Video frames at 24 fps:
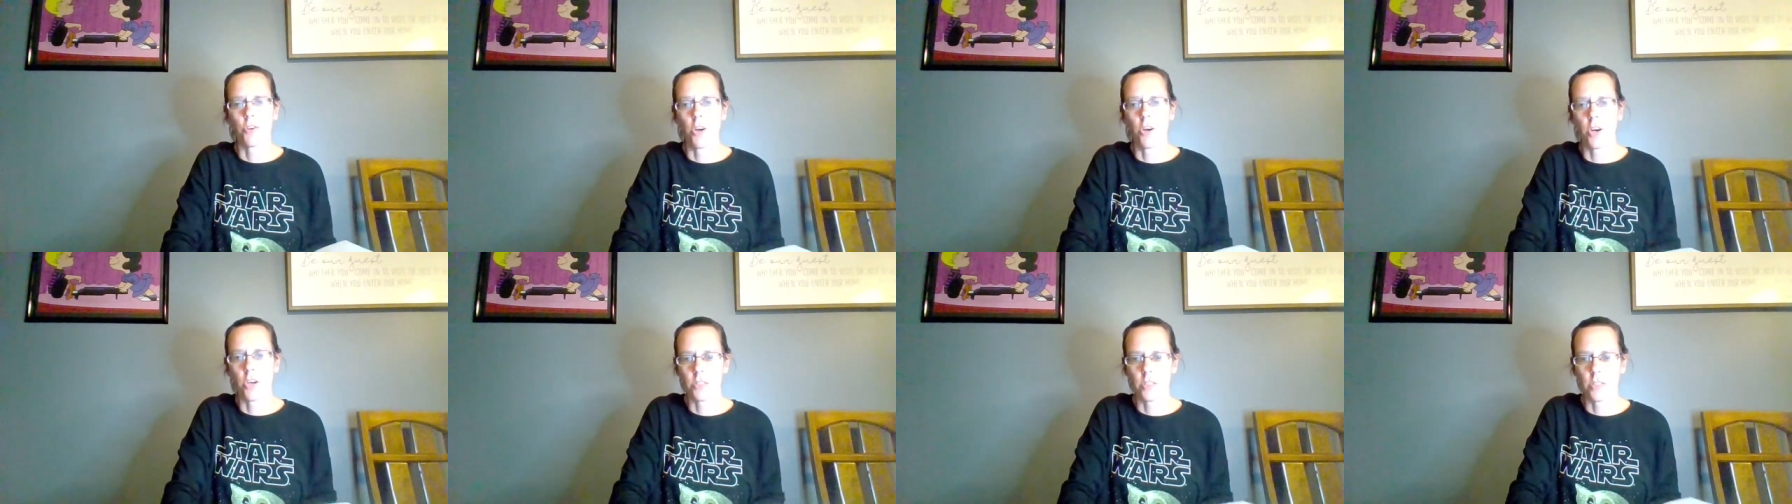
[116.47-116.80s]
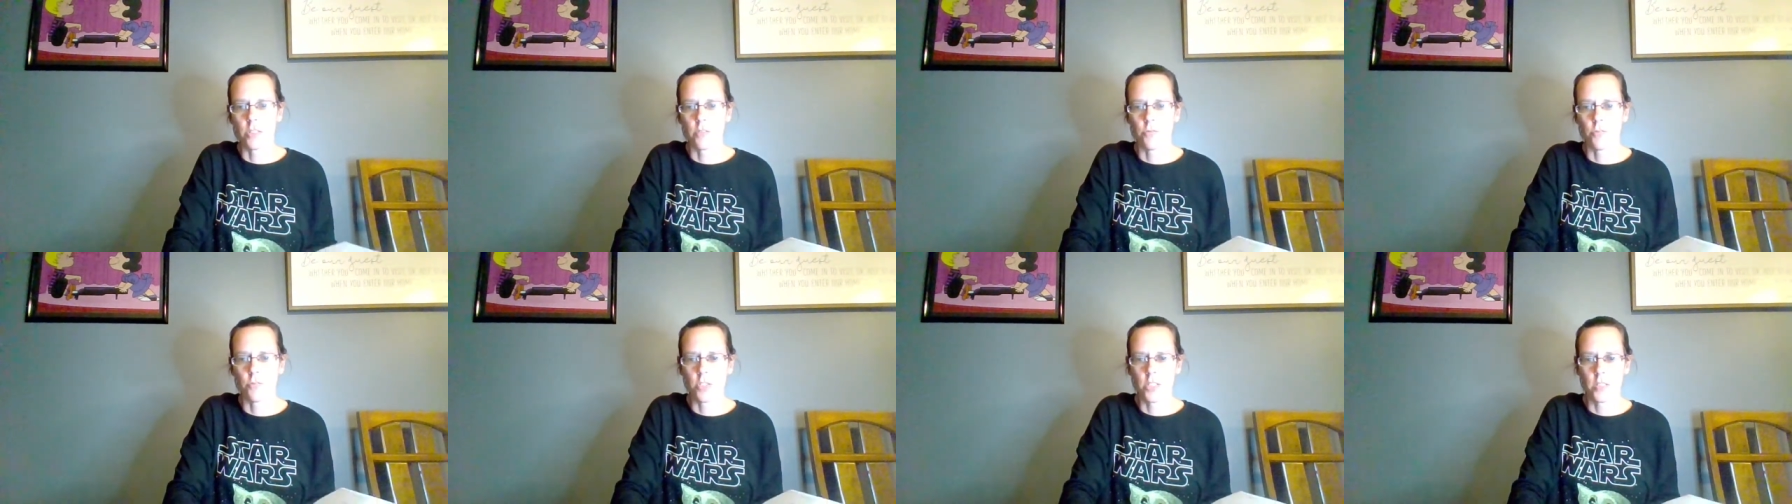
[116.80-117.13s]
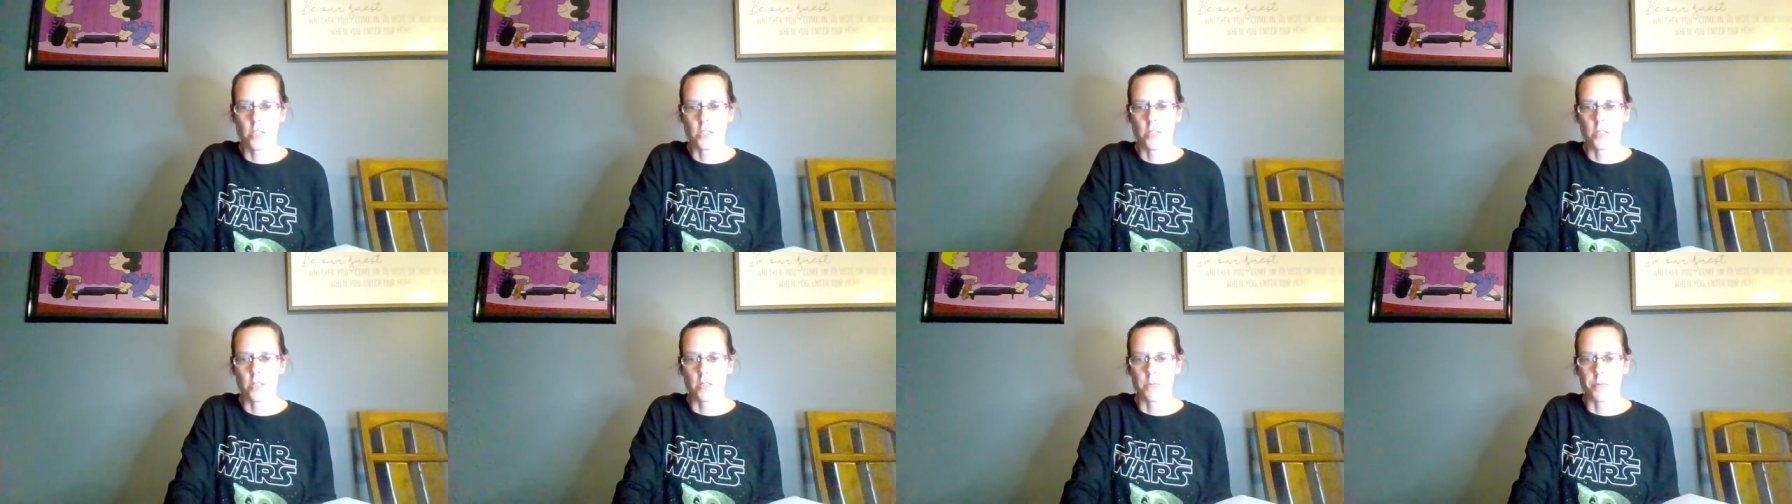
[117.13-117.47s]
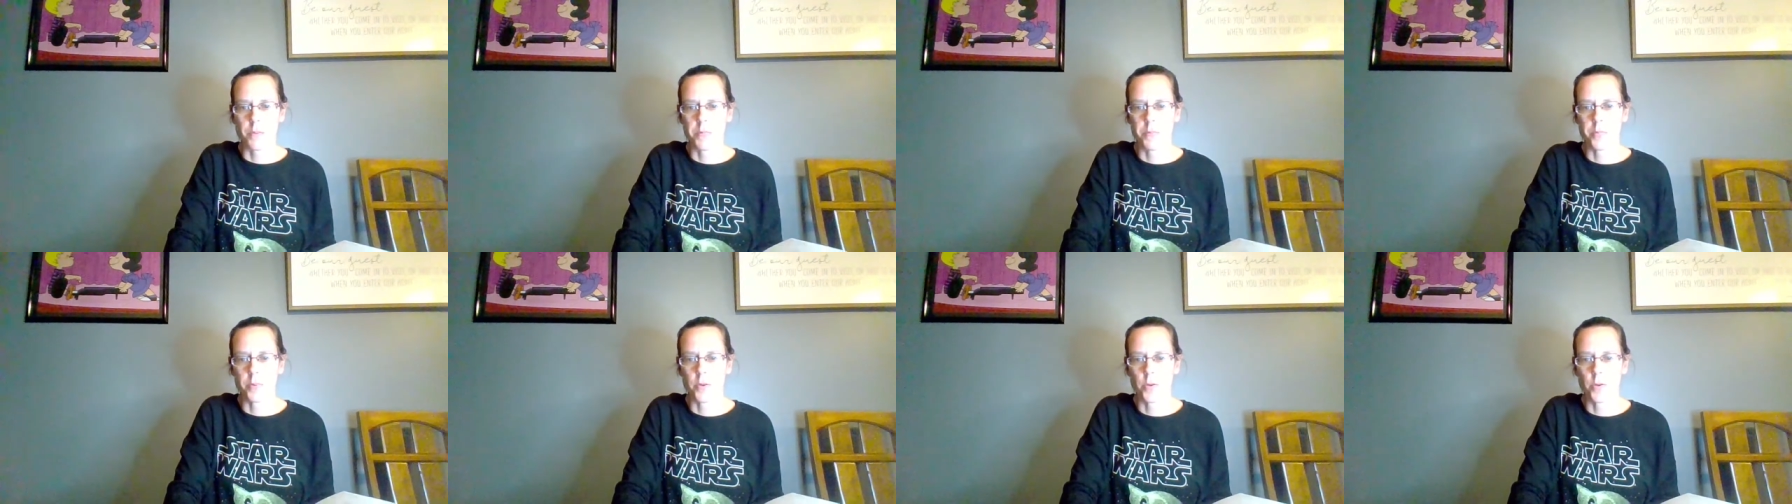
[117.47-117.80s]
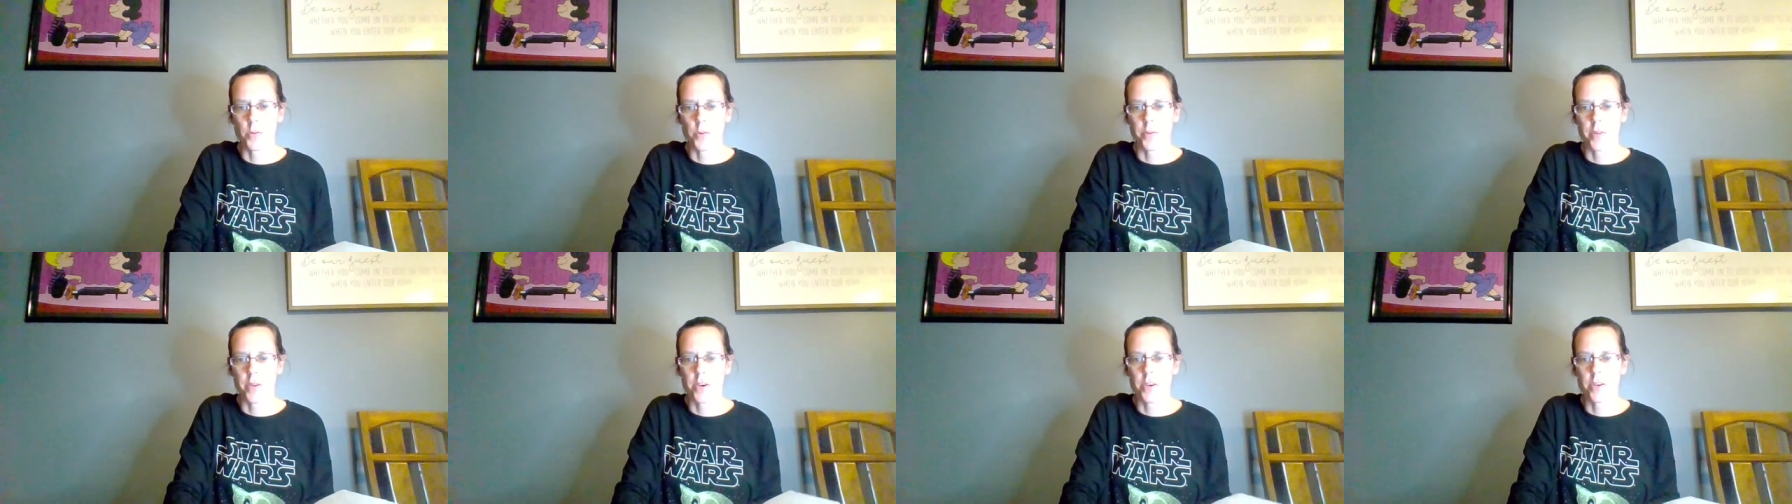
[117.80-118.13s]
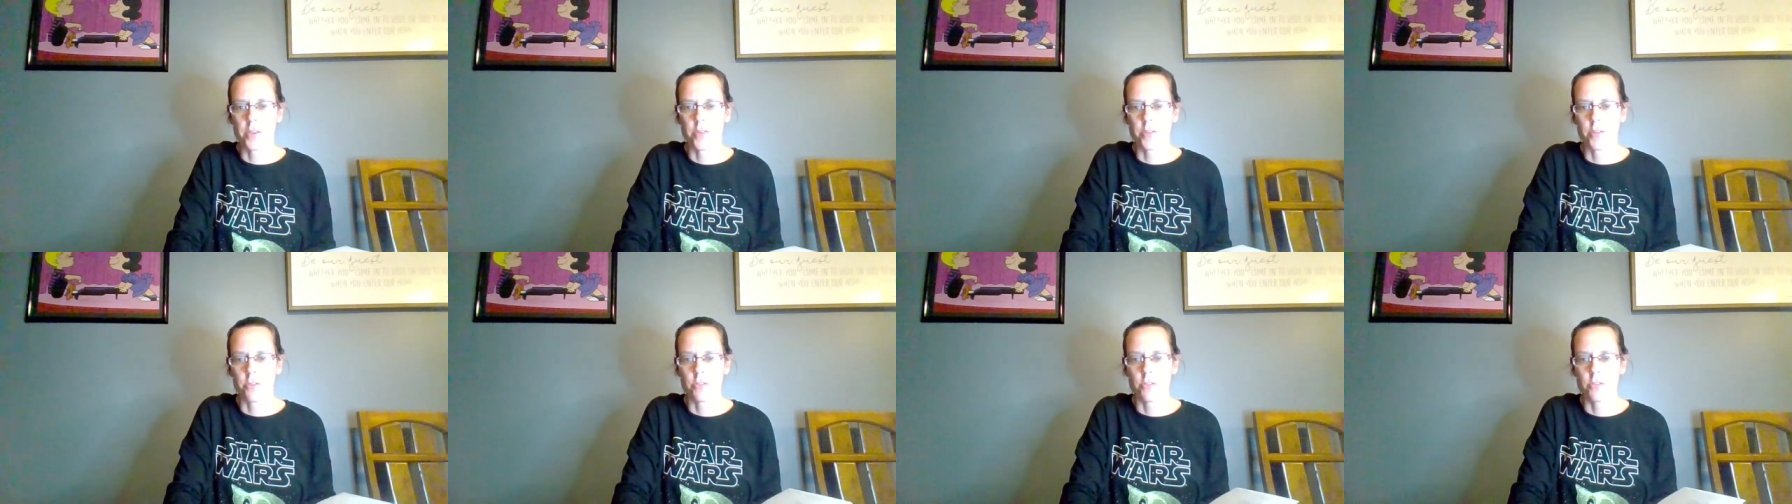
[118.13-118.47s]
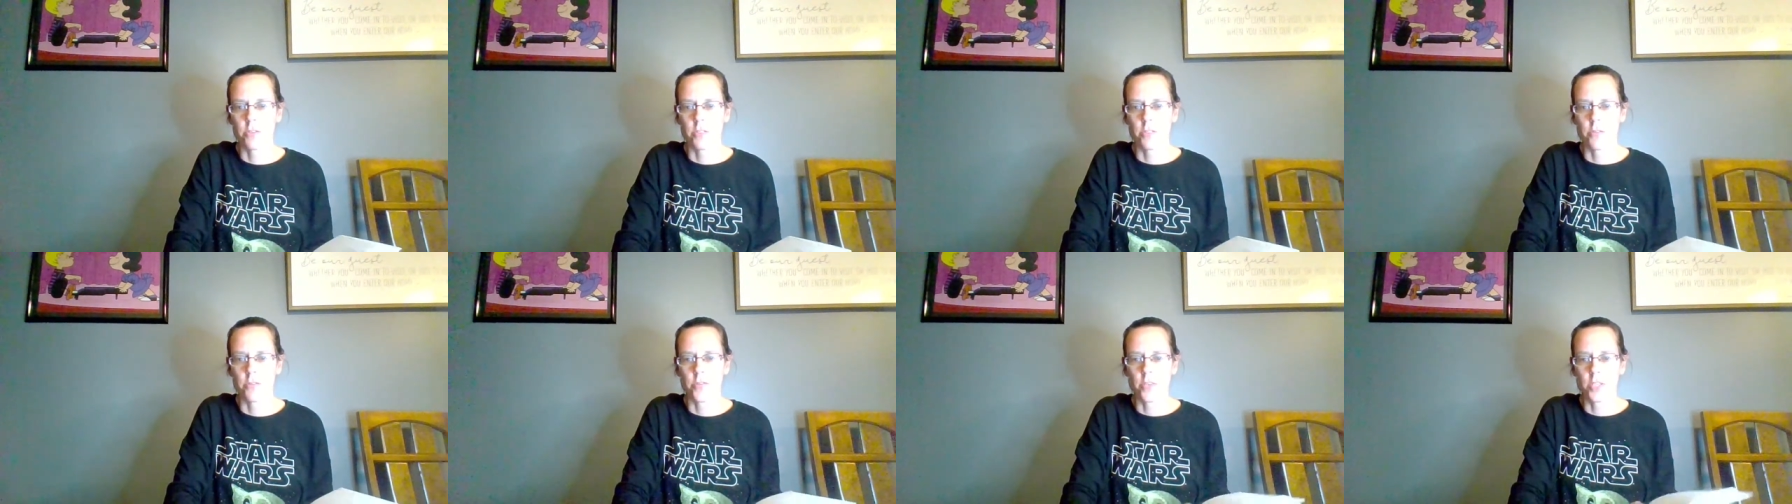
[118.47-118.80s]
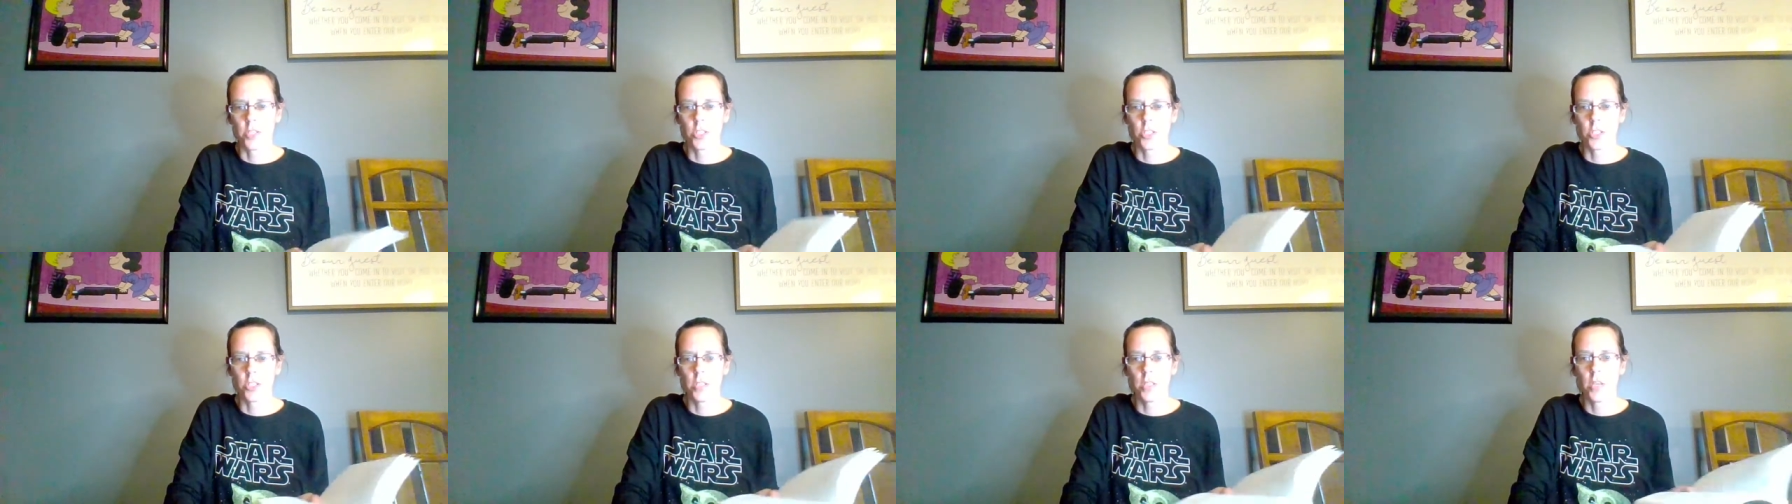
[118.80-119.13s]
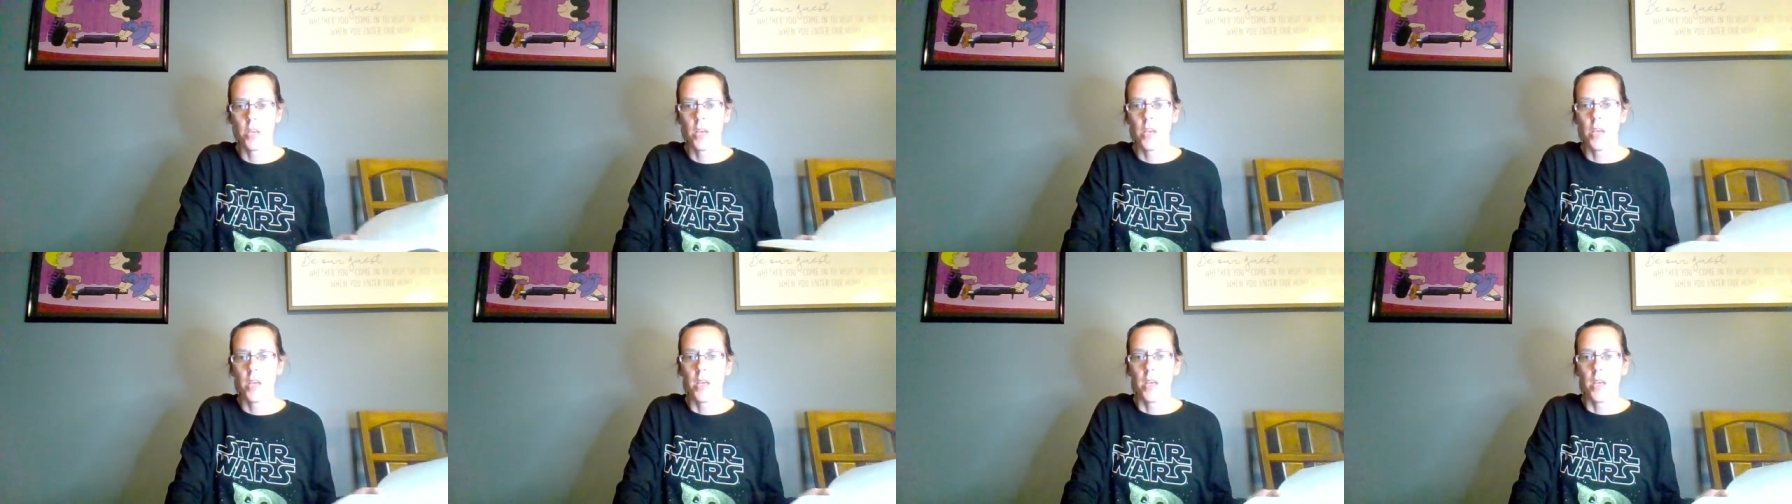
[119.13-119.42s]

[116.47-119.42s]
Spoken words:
cross of Jesus, the people who were there at the crucifixion.